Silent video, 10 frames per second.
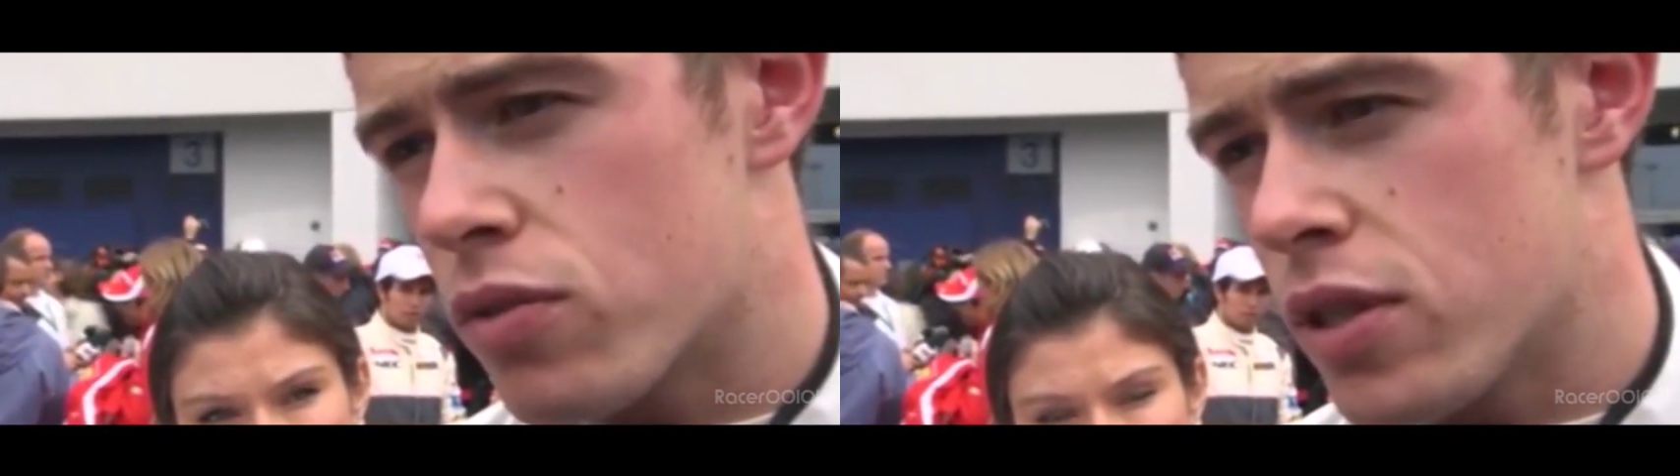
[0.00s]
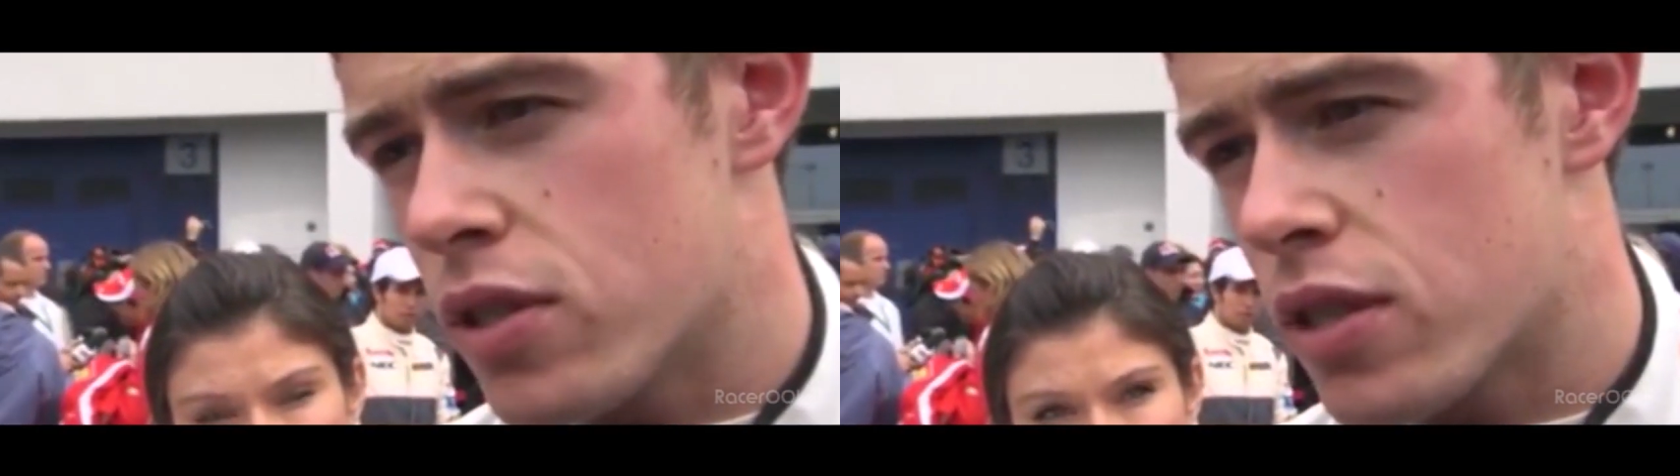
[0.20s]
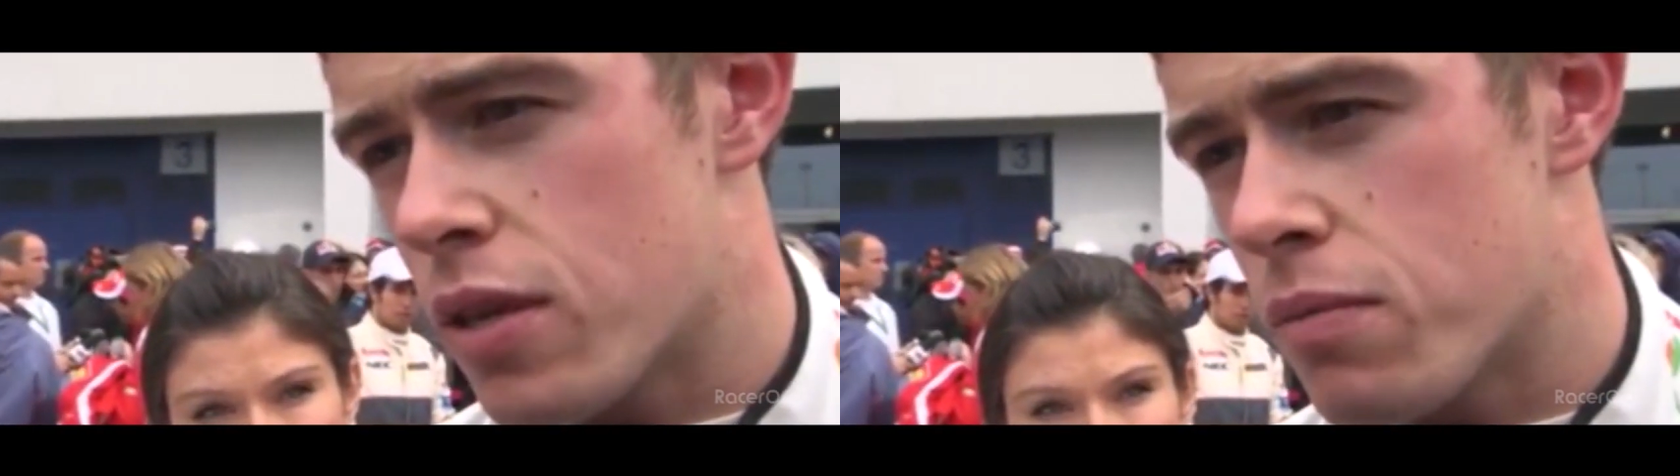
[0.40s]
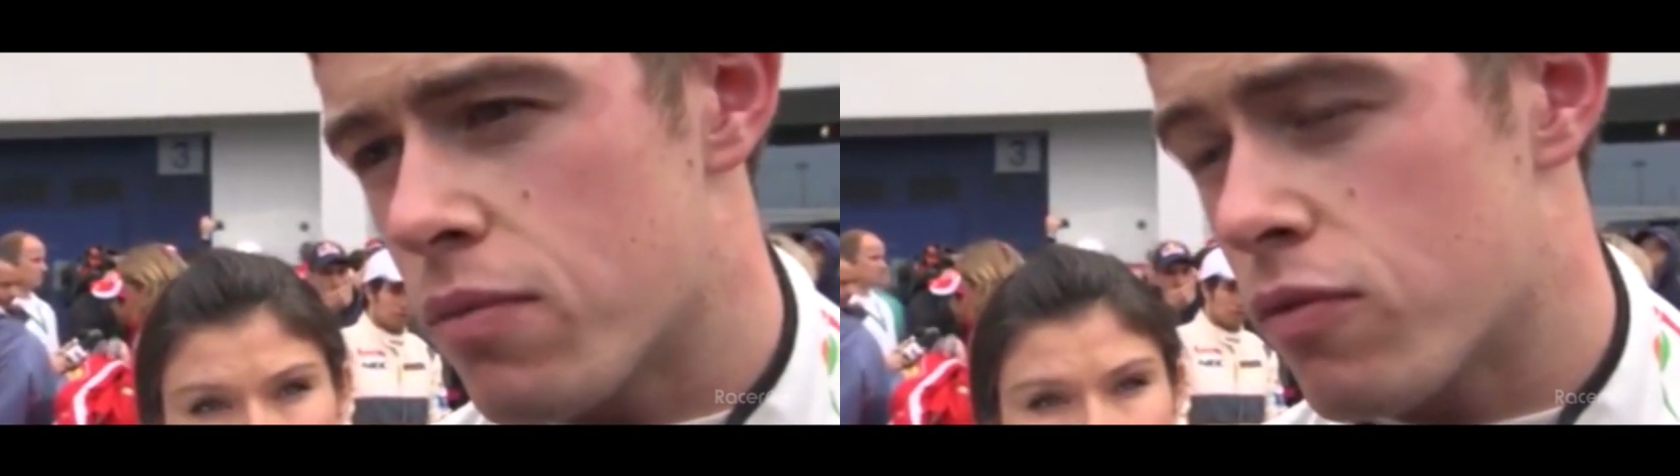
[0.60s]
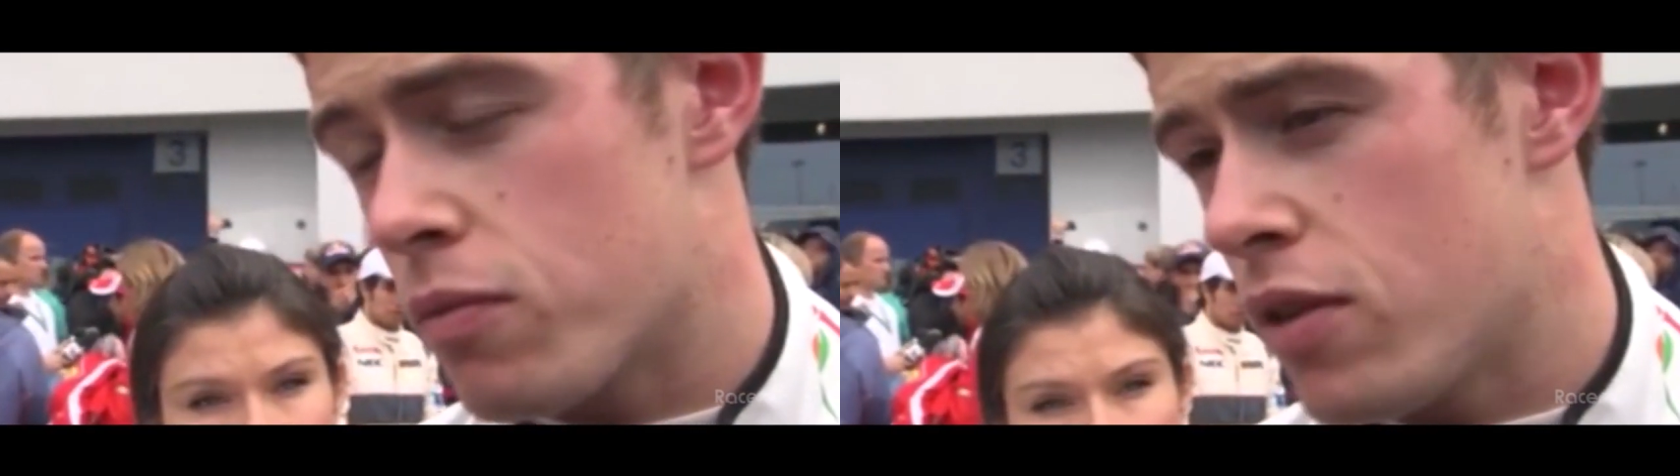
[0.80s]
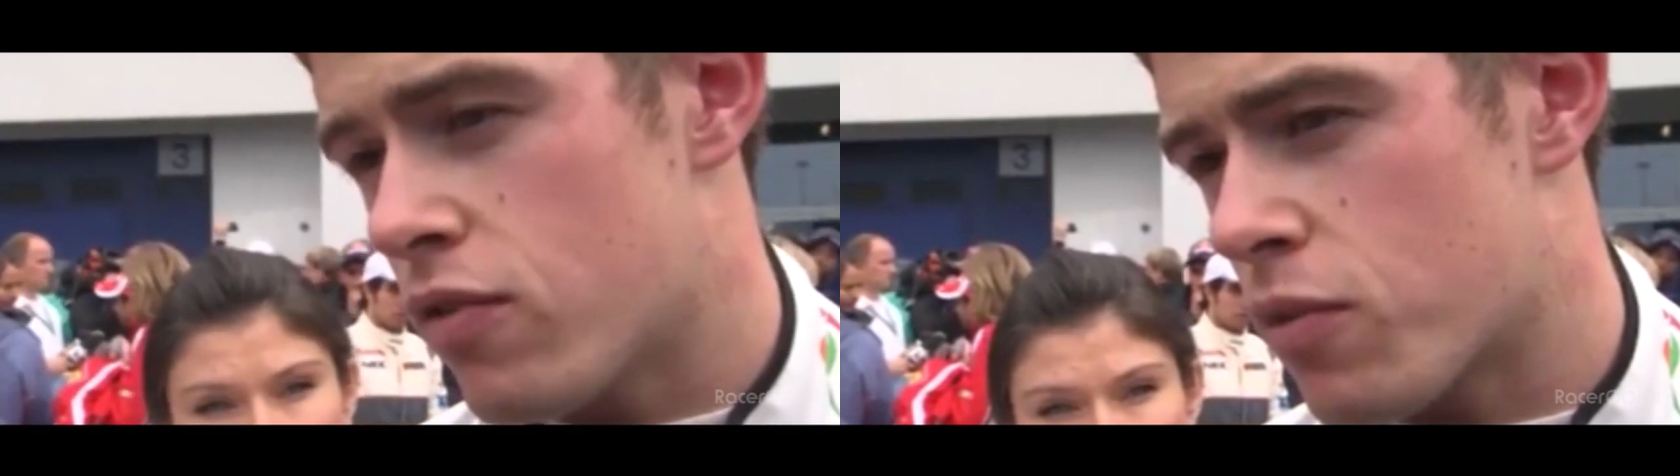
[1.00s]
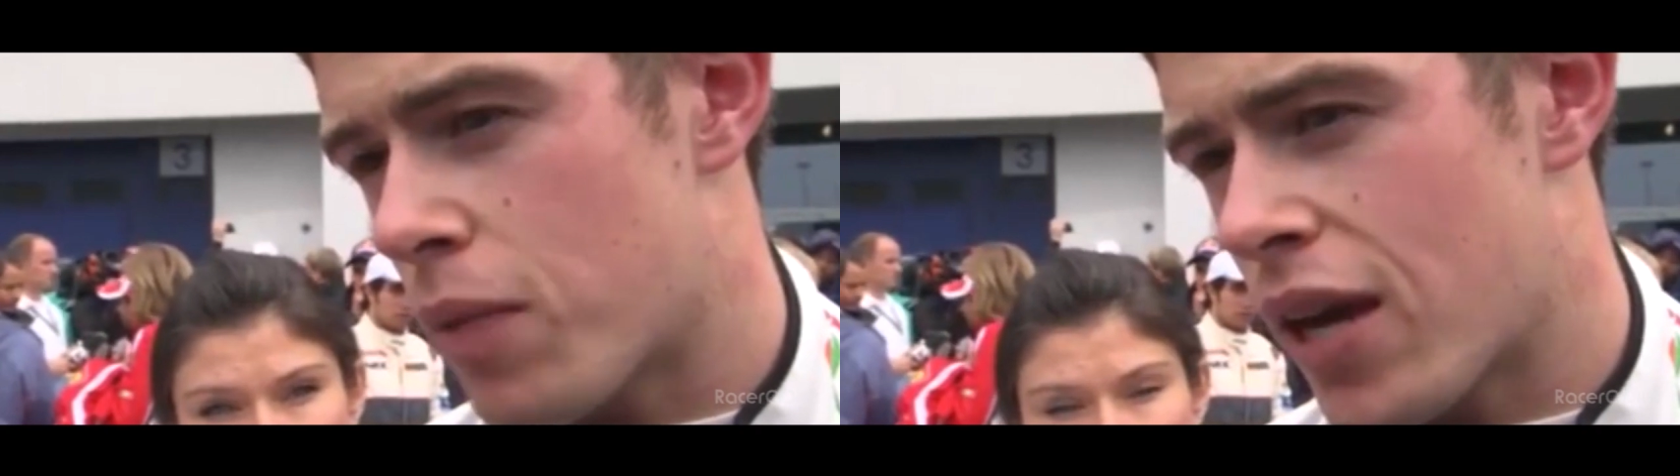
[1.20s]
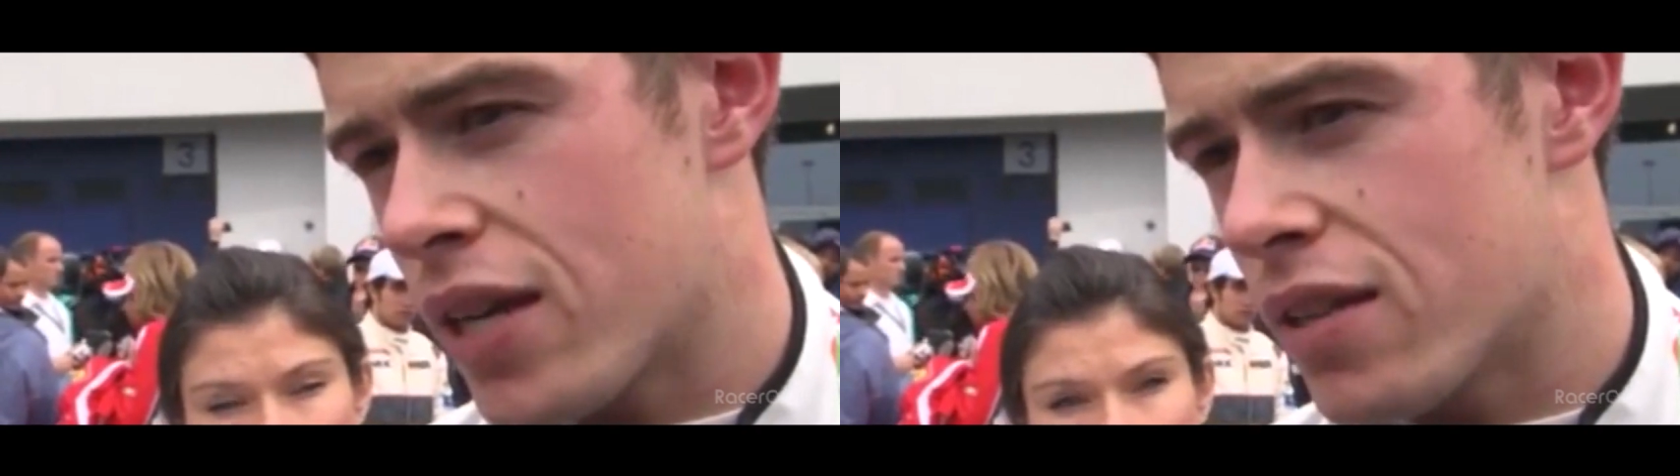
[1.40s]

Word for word: He just me from behind.